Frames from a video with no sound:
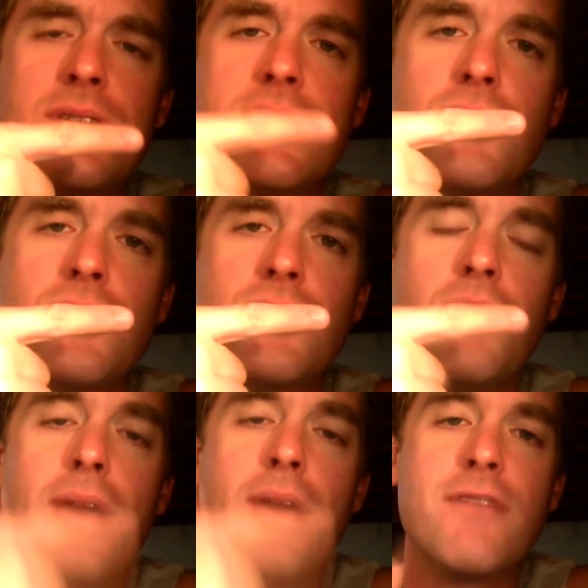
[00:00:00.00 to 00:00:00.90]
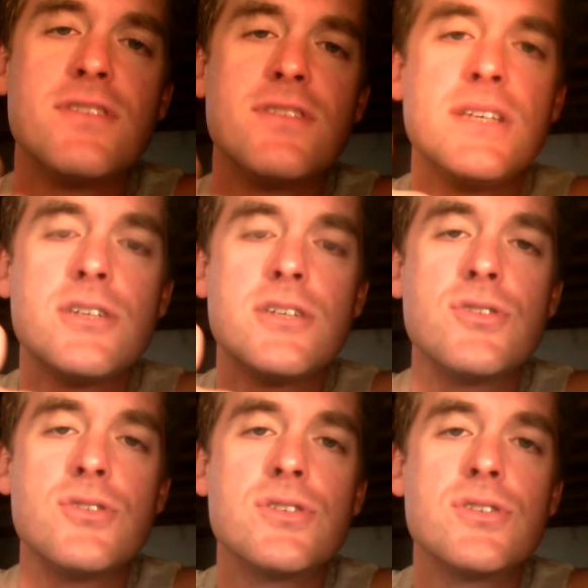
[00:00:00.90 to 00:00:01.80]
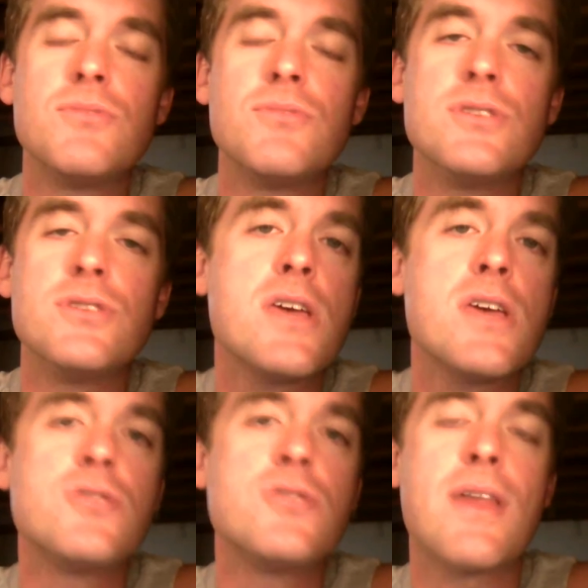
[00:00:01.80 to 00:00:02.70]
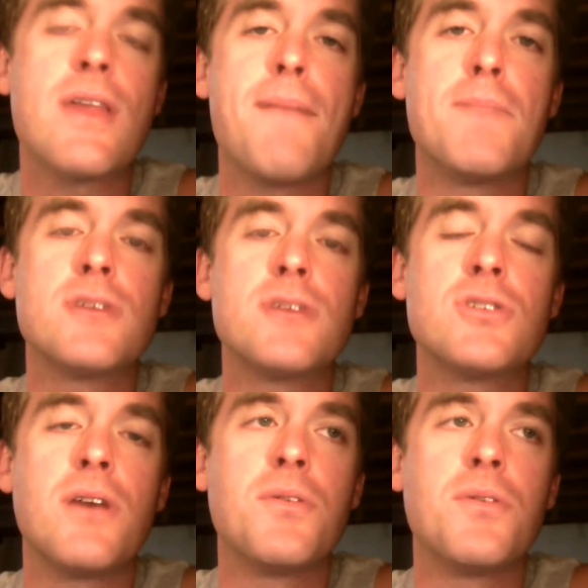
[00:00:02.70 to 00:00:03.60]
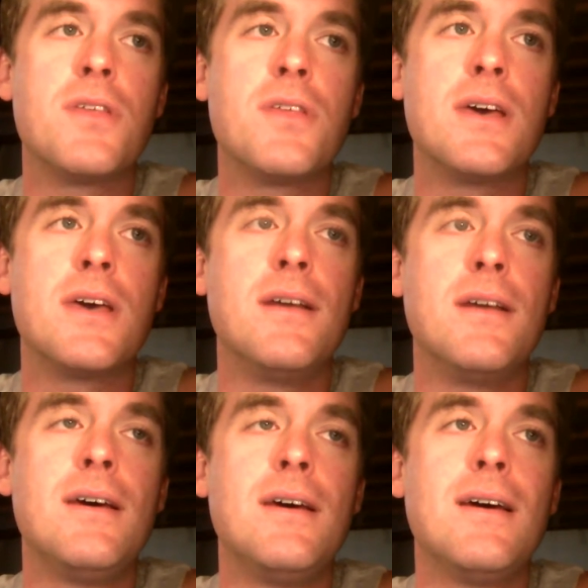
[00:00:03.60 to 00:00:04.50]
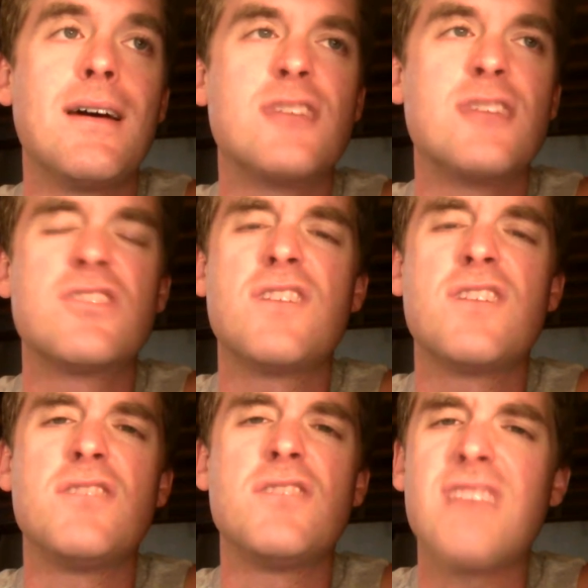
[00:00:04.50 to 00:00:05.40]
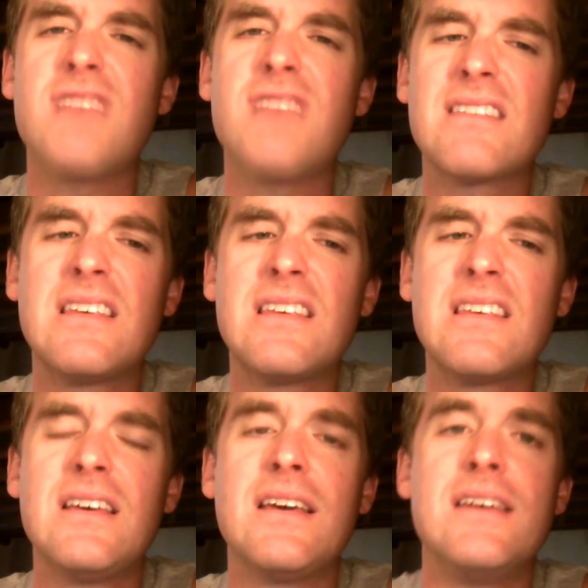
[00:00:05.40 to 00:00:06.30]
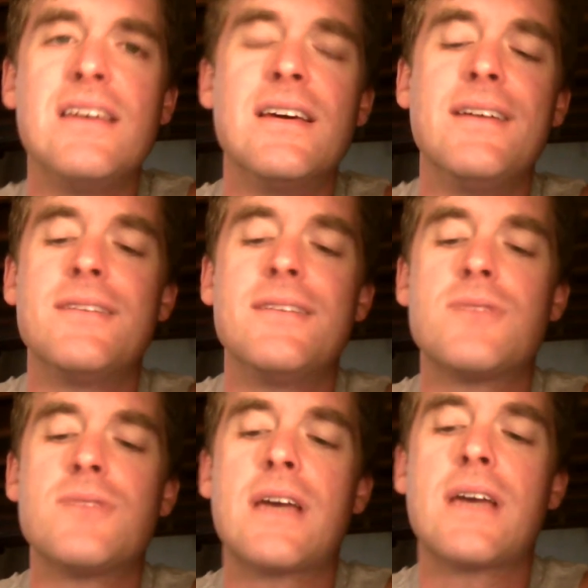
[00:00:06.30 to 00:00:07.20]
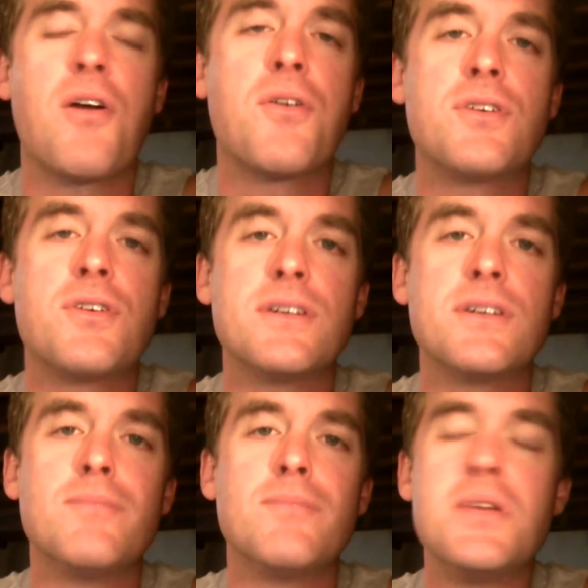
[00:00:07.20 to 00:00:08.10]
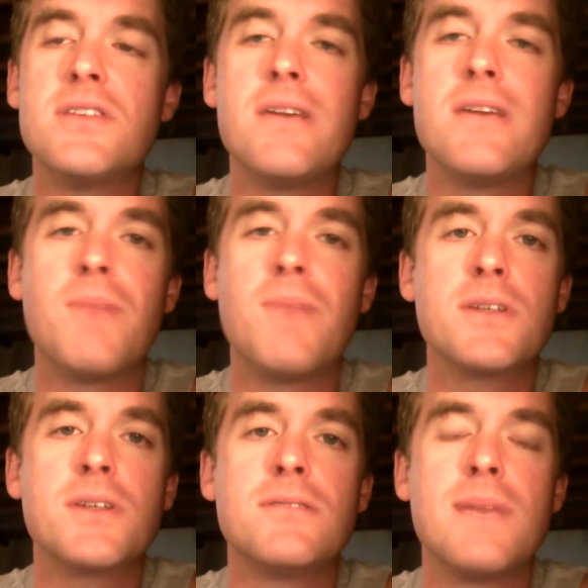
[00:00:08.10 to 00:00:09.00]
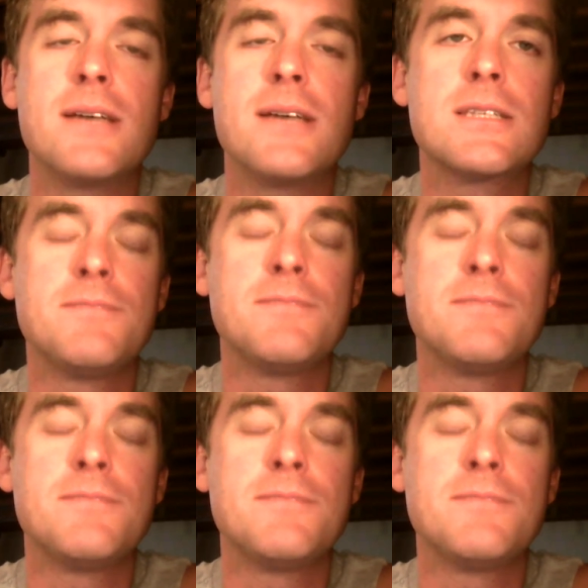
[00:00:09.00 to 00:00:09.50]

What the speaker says: So my physique changes didn't really change that much, other than I just felt flat and it got harder to maintain my muscle mass.